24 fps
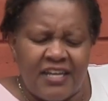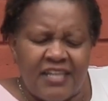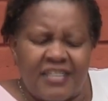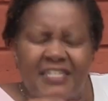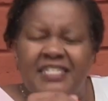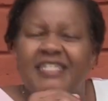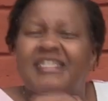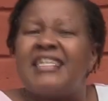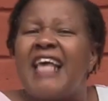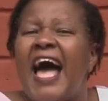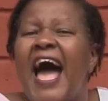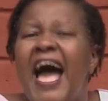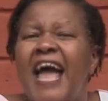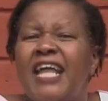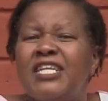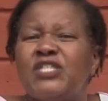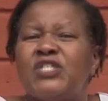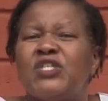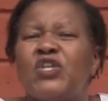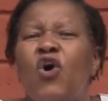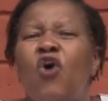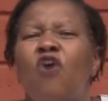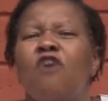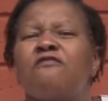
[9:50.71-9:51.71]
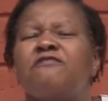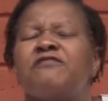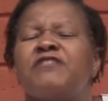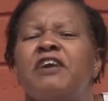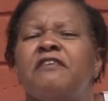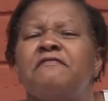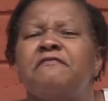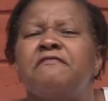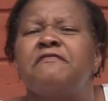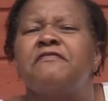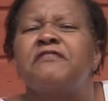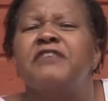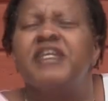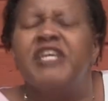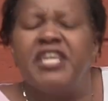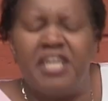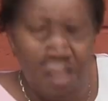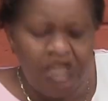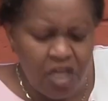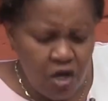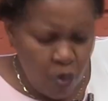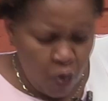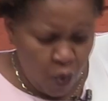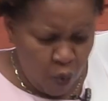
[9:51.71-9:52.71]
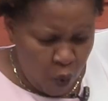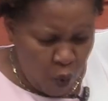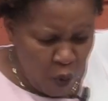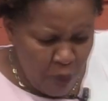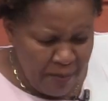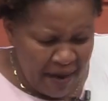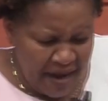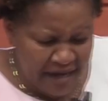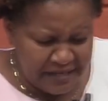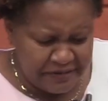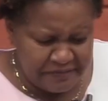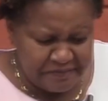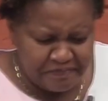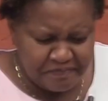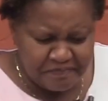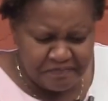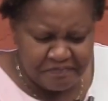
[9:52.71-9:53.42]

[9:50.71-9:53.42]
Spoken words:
sons of the free woman.